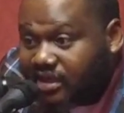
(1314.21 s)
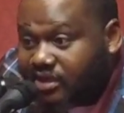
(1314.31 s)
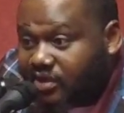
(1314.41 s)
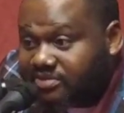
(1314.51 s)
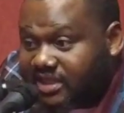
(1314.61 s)
You
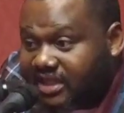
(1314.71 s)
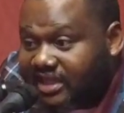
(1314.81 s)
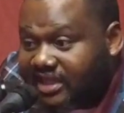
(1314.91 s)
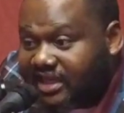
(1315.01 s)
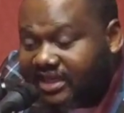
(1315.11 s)
know what I'm saying?
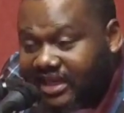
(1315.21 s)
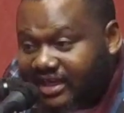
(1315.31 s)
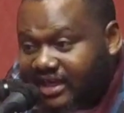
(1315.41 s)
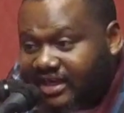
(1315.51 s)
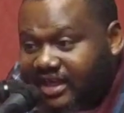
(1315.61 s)

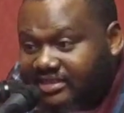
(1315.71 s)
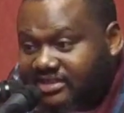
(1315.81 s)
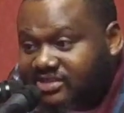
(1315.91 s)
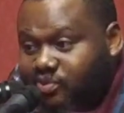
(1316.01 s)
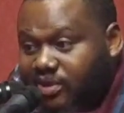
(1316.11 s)
That's
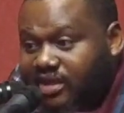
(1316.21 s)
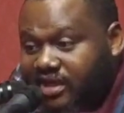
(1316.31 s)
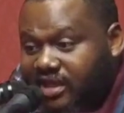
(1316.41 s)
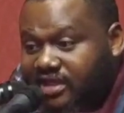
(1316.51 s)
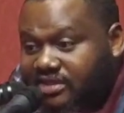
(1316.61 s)
just what it
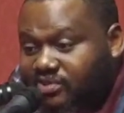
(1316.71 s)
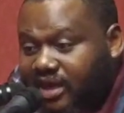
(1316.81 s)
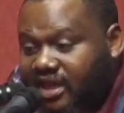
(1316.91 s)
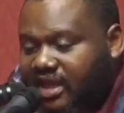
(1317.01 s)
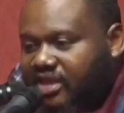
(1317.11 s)
is,
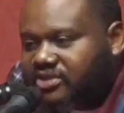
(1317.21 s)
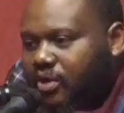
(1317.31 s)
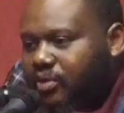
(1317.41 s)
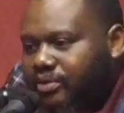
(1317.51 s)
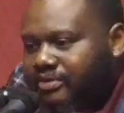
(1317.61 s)
right? Well, they got to
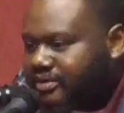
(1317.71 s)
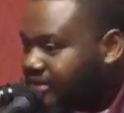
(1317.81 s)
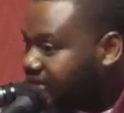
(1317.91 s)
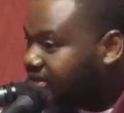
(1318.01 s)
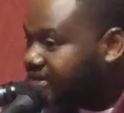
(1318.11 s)
get to the
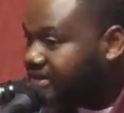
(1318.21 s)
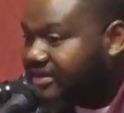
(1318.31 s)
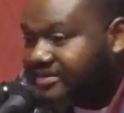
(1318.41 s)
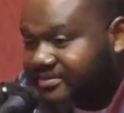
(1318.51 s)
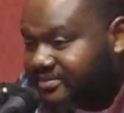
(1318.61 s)
headquarters,
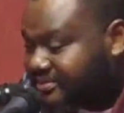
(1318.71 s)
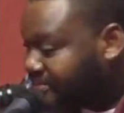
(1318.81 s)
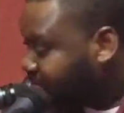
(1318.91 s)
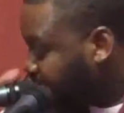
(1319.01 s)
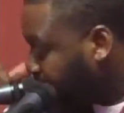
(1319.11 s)
to
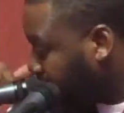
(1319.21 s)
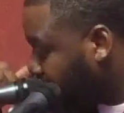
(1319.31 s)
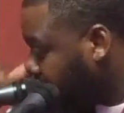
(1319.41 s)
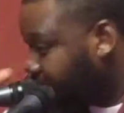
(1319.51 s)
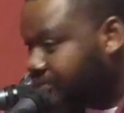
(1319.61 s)
the
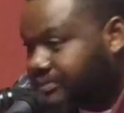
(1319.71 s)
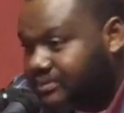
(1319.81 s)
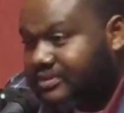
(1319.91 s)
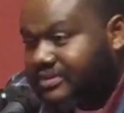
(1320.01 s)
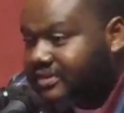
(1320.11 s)
station first to get
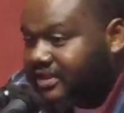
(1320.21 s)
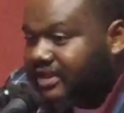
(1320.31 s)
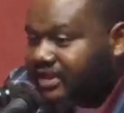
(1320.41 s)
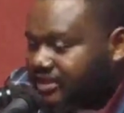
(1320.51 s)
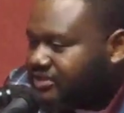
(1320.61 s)
on the train.